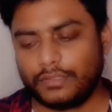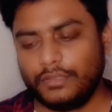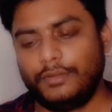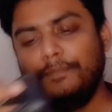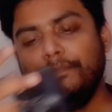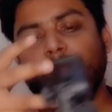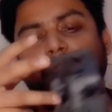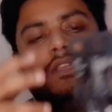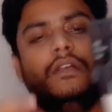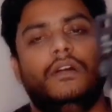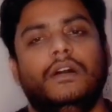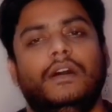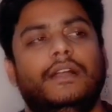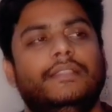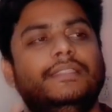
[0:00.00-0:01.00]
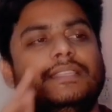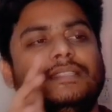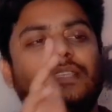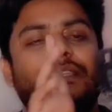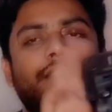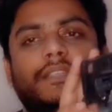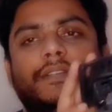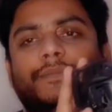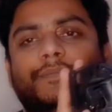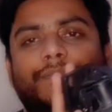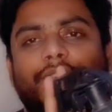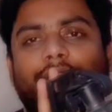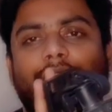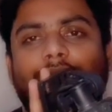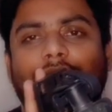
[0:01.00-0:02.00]
So this is
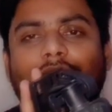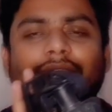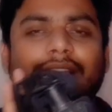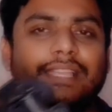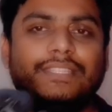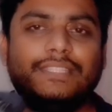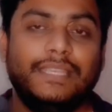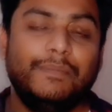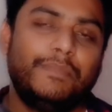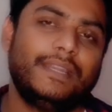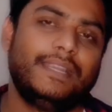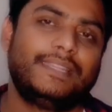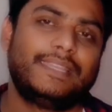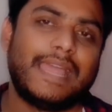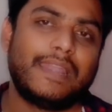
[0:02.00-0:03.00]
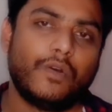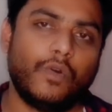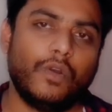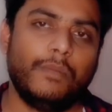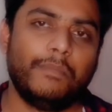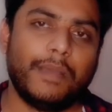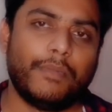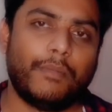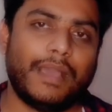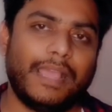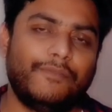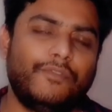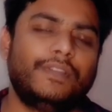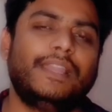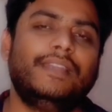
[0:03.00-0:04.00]
really cheap, but it can hold my
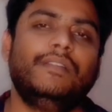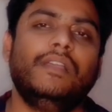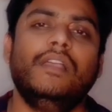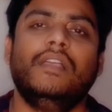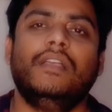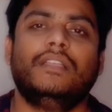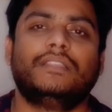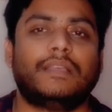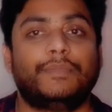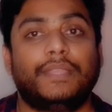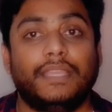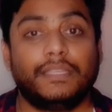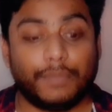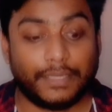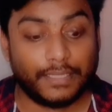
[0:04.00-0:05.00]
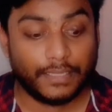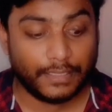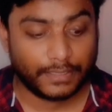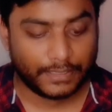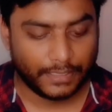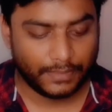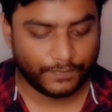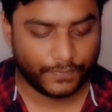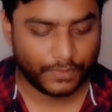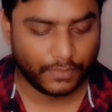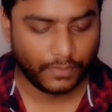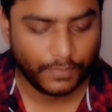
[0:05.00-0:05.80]
mobile phone, and something is better than nothing.